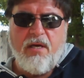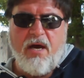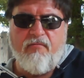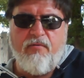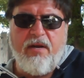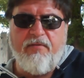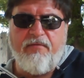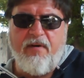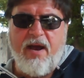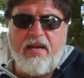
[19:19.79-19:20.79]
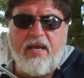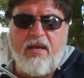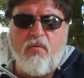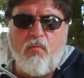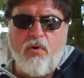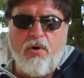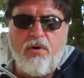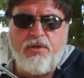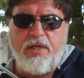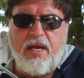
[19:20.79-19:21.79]
of redefining
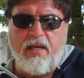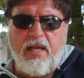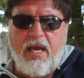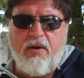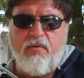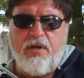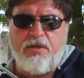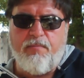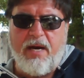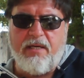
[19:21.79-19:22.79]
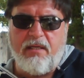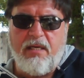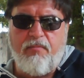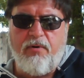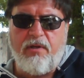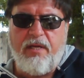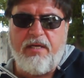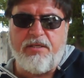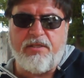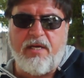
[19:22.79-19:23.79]
words and language by deliberately
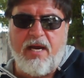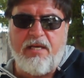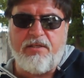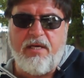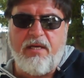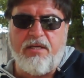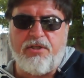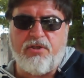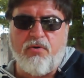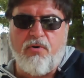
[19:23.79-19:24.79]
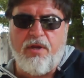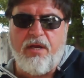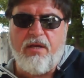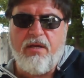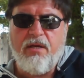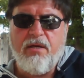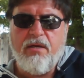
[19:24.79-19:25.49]
disguising, distorting,